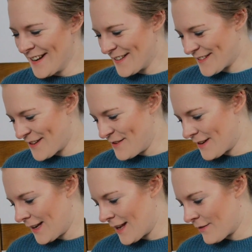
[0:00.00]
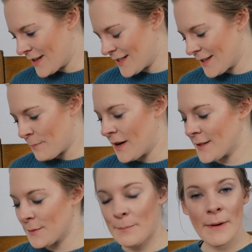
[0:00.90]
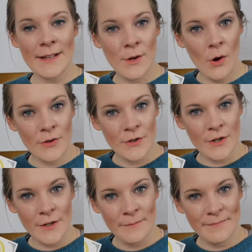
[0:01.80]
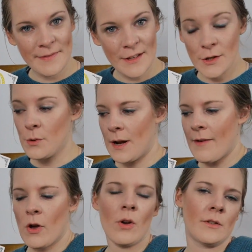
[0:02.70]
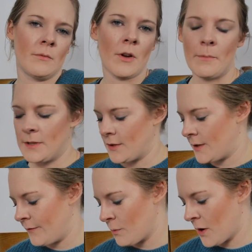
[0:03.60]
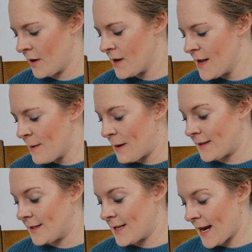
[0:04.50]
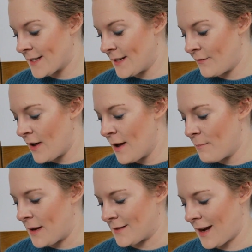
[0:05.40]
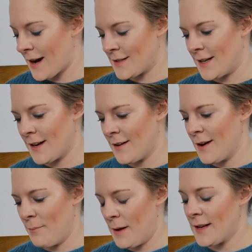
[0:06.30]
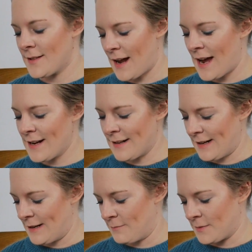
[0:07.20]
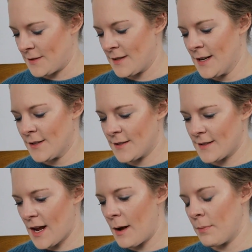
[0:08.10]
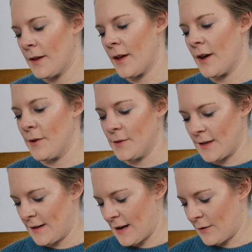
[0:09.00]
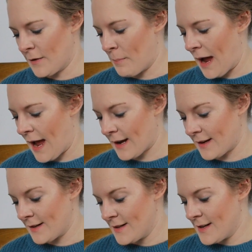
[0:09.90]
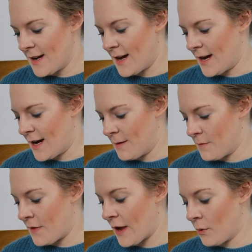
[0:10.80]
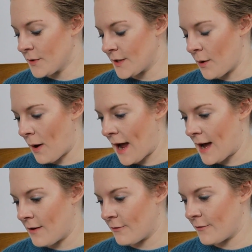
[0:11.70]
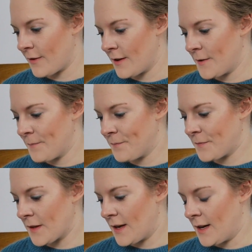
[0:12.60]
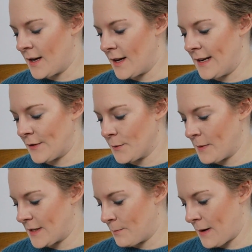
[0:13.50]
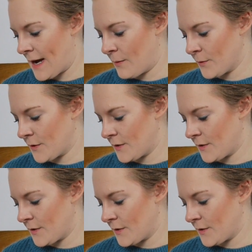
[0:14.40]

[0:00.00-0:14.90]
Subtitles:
So you can give it to the person with the best costume. So you can have a costume competition if you want. Best detective, best acting, best ad-libs. So there's a couple of those, and then on the back, they also have a little bit about